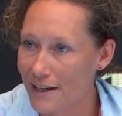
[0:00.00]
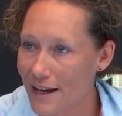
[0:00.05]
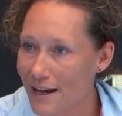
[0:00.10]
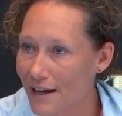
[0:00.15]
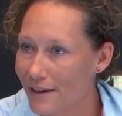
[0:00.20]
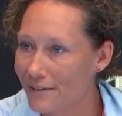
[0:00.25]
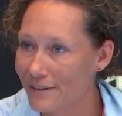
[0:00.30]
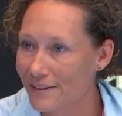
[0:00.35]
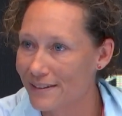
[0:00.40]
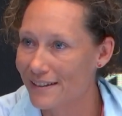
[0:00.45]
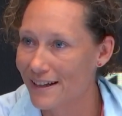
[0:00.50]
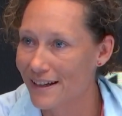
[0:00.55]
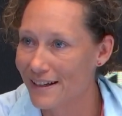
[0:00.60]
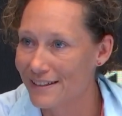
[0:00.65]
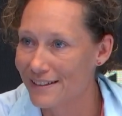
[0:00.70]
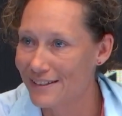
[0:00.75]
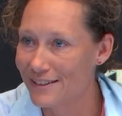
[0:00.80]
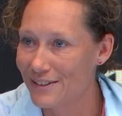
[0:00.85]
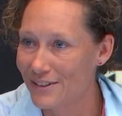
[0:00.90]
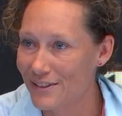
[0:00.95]
now
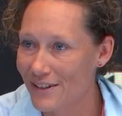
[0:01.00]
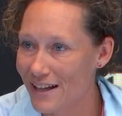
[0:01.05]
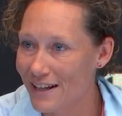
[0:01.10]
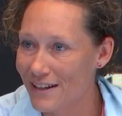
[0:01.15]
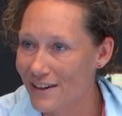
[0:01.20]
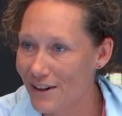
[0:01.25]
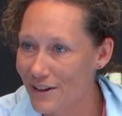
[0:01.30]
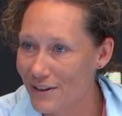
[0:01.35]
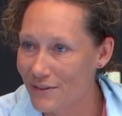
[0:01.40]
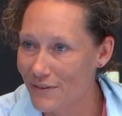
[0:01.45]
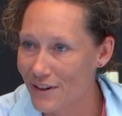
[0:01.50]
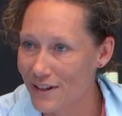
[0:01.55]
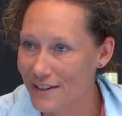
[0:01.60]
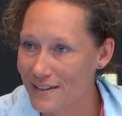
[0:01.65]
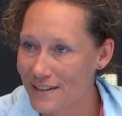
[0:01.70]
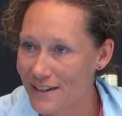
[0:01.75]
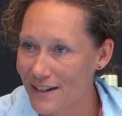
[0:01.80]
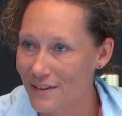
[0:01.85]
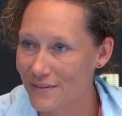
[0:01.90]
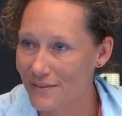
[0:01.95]
and do that kind of fun
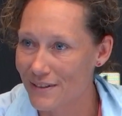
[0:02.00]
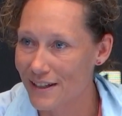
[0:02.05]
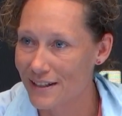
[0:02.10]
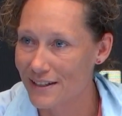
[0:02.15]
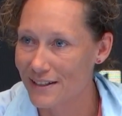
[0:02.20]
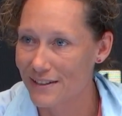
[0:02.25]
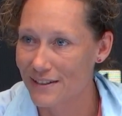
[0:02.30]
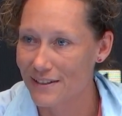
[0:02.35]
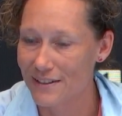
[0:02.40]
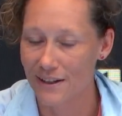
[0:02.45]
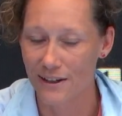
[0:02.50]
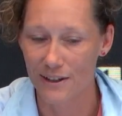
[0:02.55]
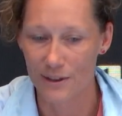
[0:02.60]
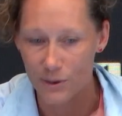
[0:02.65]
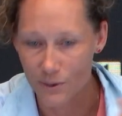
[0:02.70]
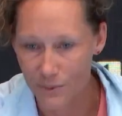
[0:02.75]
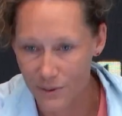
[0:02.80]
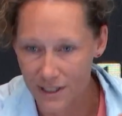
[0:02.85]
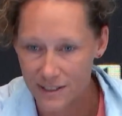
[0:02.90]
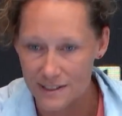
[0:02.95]
stuff that you kind
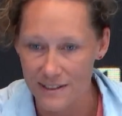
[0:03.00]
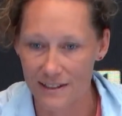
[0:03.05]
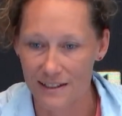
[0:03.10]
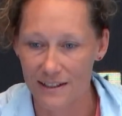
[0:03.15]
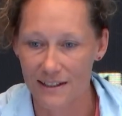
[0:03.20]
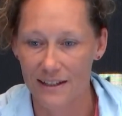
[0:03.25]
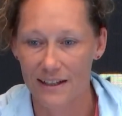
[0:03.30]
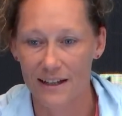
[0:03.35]
of always think,